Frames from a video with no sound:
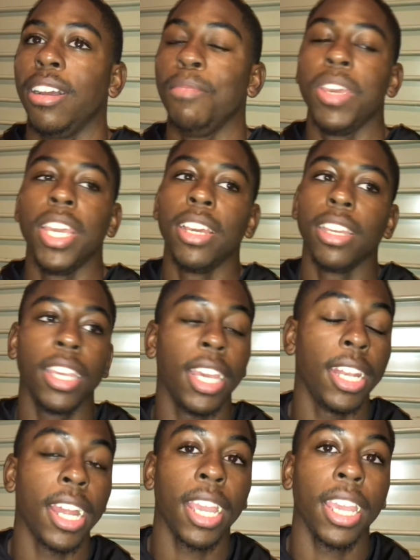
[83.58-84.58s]

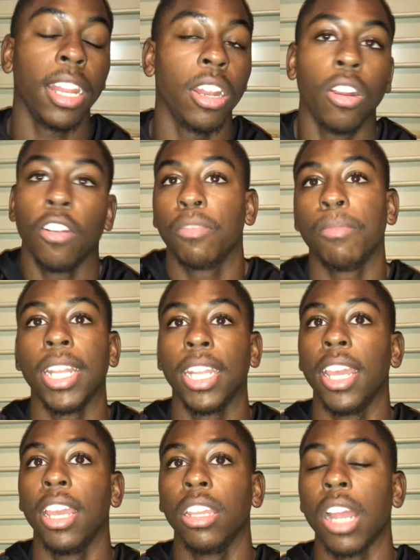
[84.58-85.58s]
Again, I get it all from my
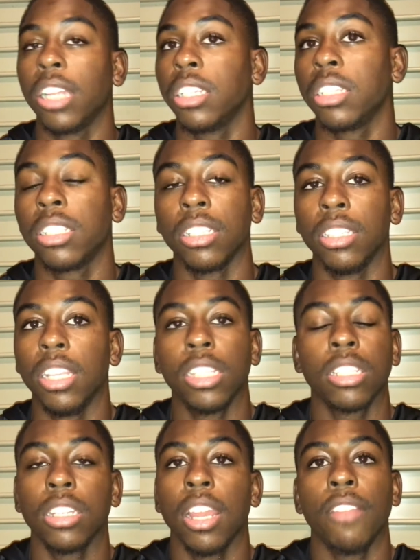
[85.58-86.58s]
dad. I just
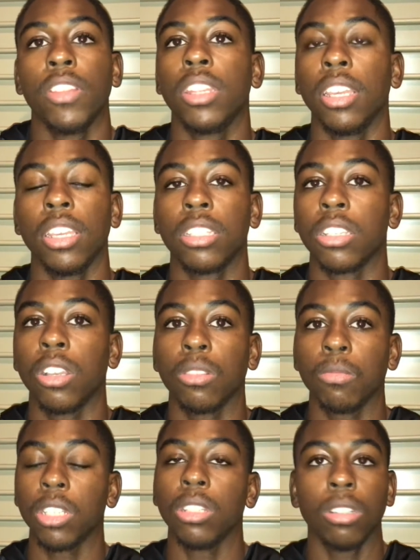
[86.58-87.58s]
listen to everything he tells
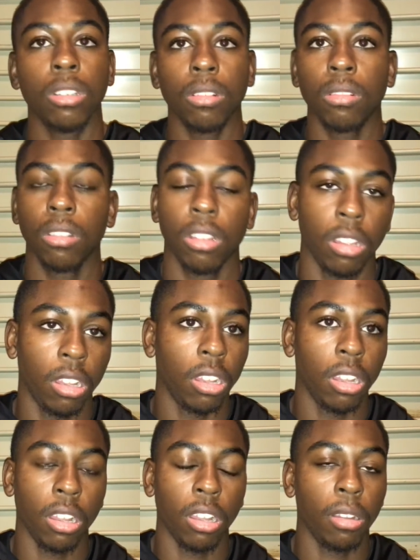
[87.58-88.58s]
me to do,
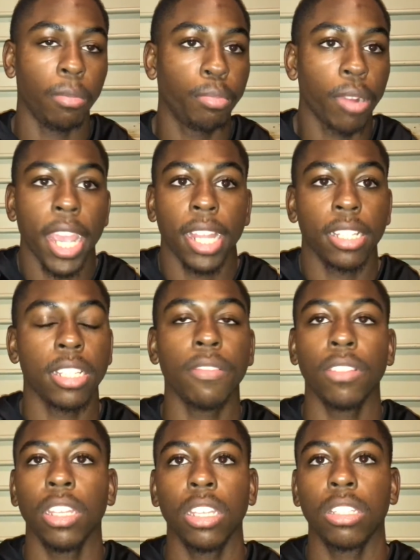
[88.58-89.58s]
practice
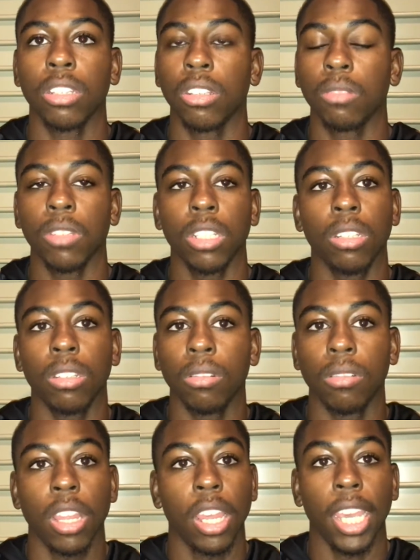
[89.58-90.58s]
everything he tells me to do,
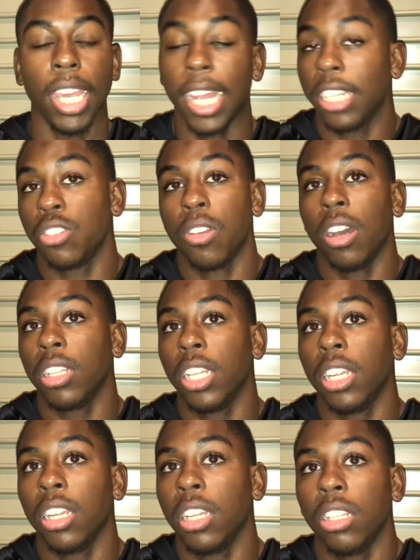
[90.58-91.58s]
and I just go out
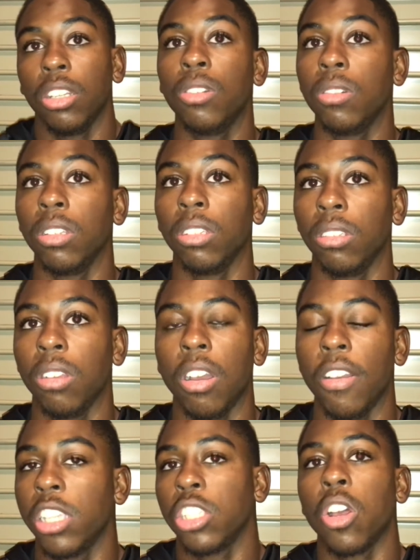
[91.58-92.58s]
there and do it. You know,
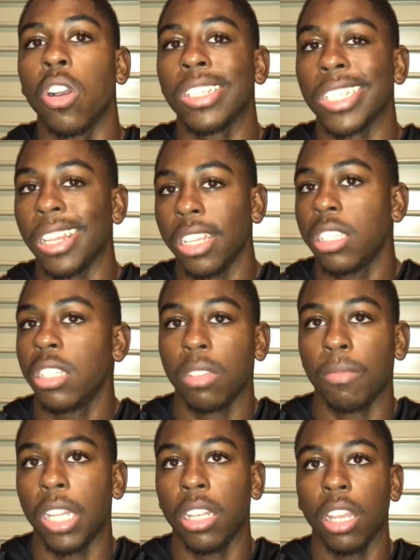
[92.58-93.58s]
as long as I listen to
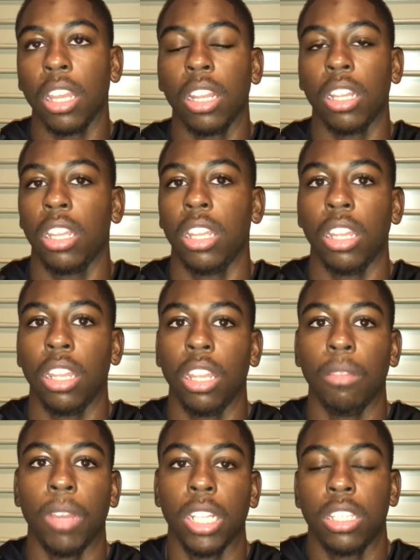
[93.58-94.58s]
my dad
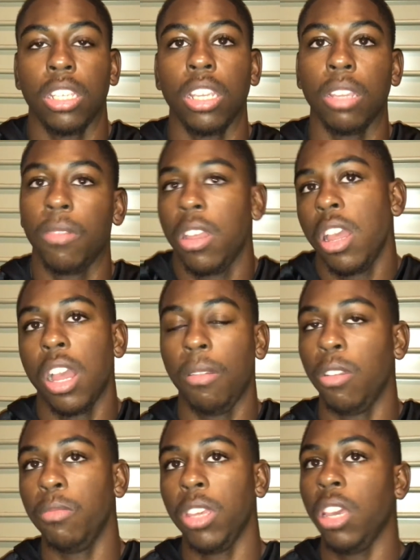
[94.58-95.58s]
and my team, I'm
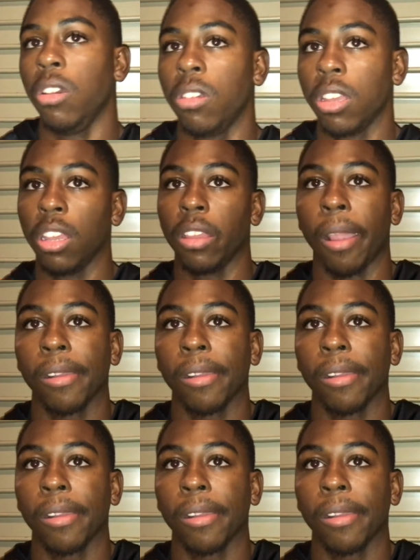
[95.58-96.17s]
going to be A-okay.